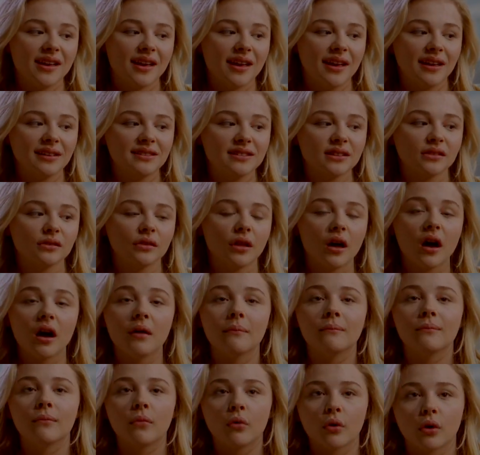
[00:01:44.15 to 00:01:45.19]
it's a
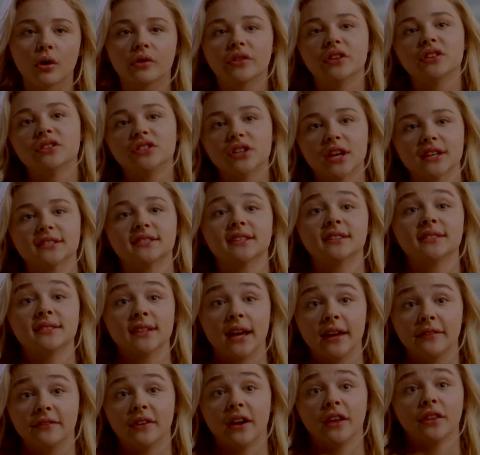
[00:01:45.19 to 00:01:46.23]
lot more than just a
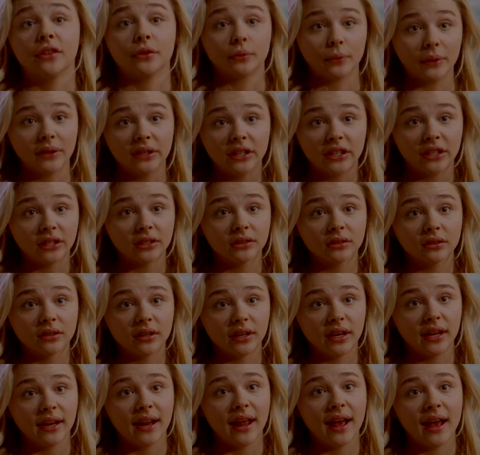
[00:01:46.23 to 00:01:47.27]
sci-fi thriller.
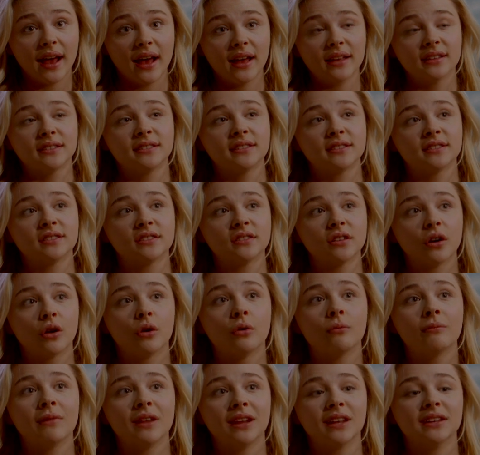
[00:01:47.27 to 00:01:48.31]
It has
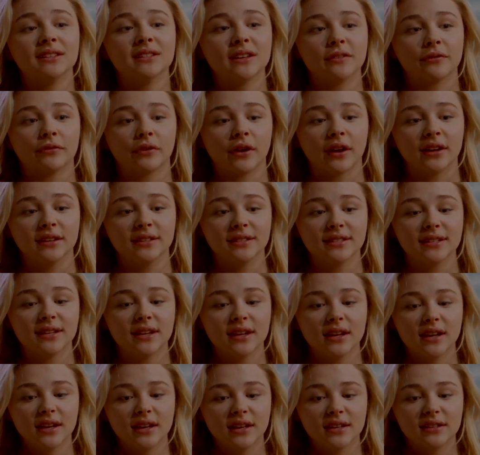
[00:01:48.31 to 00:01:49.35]
so many different
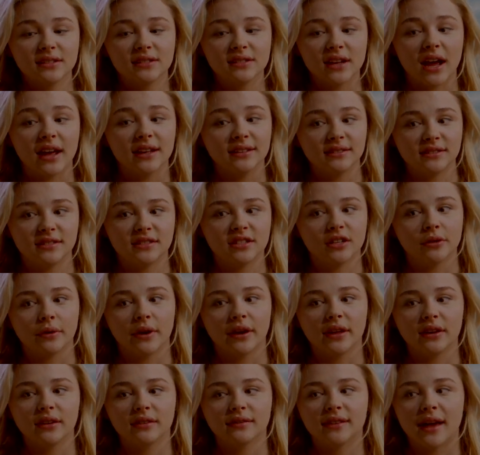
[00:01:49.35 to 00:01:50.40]
sides to
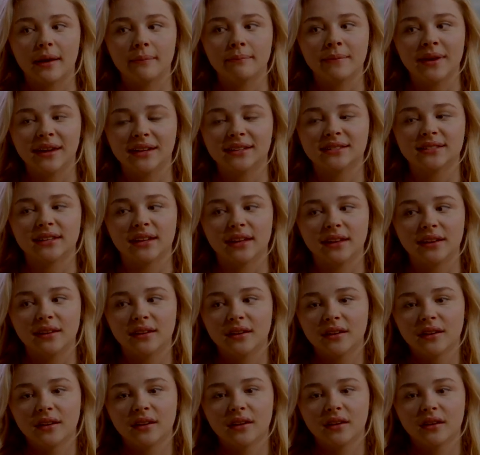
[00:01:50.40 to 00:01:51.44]
it that makes it,
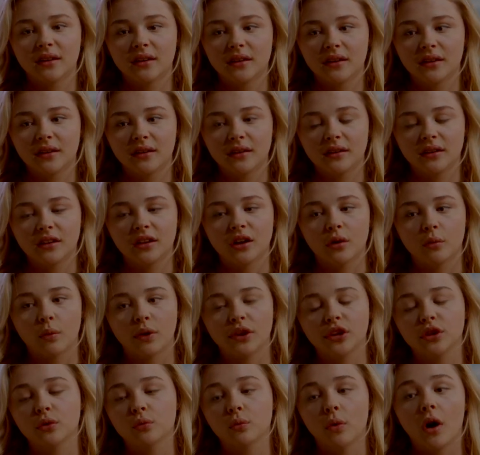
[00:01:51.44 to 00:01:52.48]

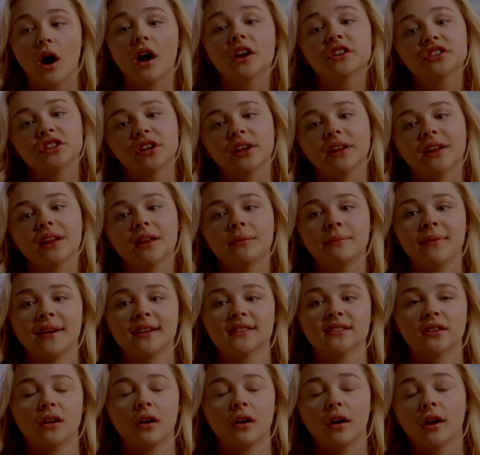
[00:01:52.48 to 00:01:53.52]
when you watch it, it
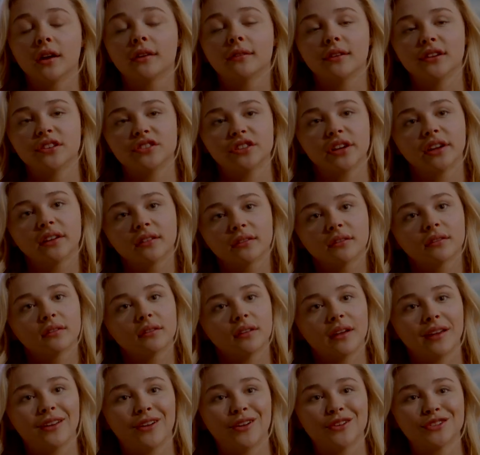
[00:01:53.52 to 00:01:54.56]
makes it heart-wrenching
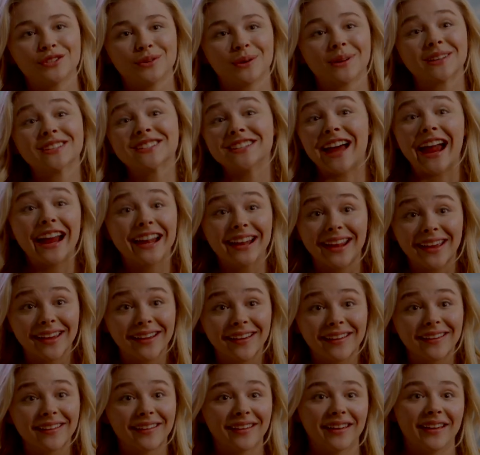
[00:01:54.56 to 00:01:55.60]
and also
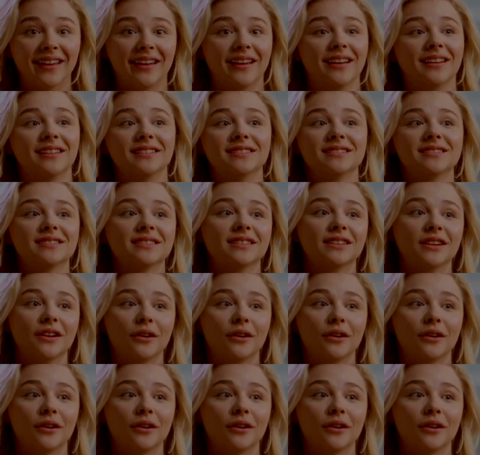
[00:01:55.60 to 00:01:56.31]
exciting and,